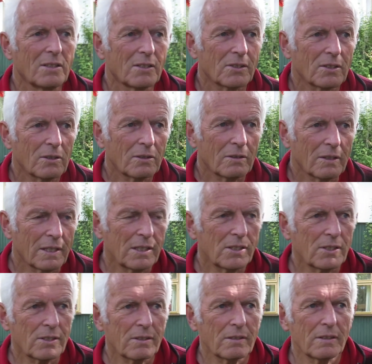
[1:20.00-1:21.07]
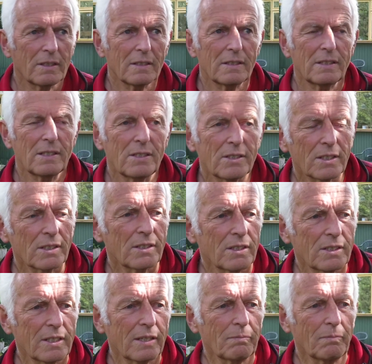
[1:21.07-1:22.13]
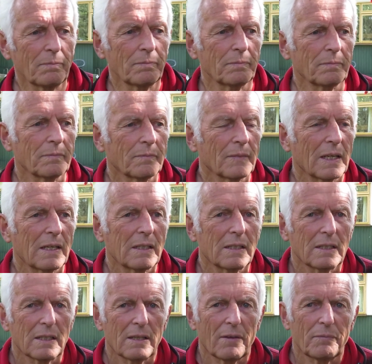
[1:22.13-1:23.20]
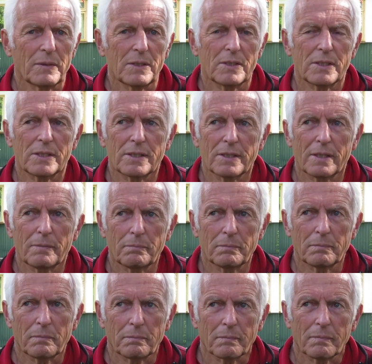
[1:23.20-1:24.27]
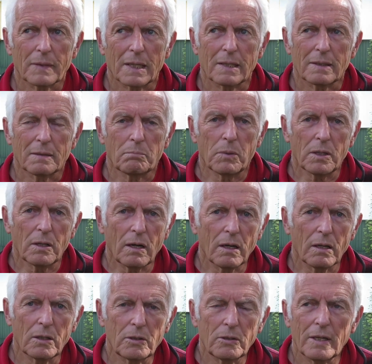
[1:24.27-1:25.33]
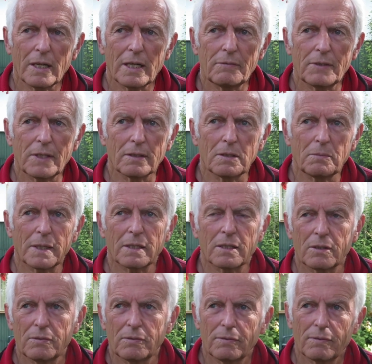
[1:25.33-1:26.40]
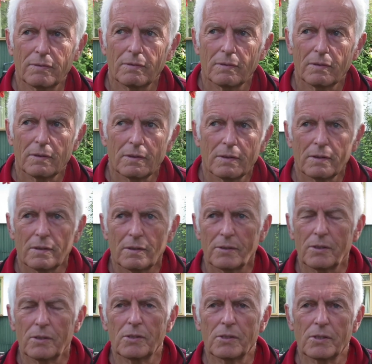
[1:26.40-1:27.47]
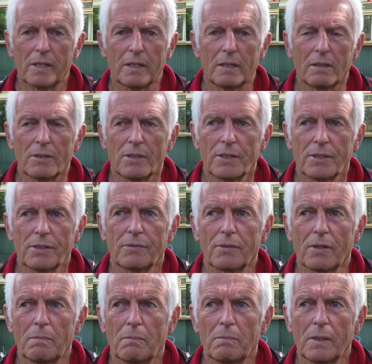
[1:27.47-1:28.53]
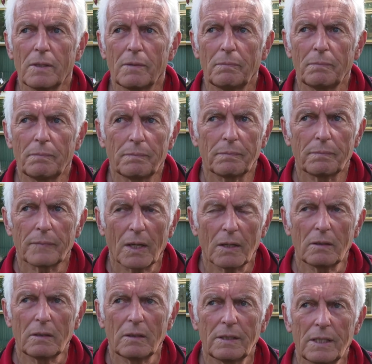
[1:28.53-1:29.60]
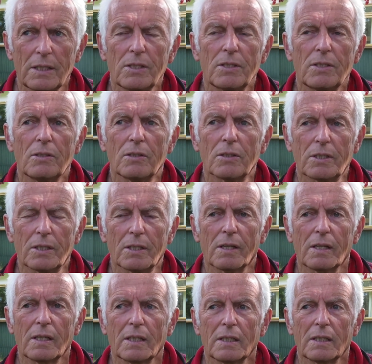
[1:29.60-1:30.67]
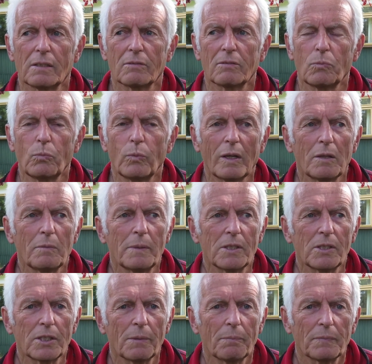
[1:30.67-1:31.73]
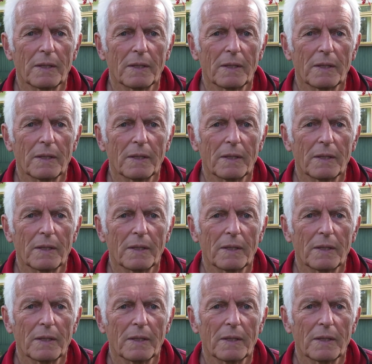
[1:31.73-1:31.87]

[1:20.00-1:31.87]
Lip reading: So at Easter 1967, this bungalow arrived on the back of two trailers from Hull in East Yorkshire, from Willoughby's,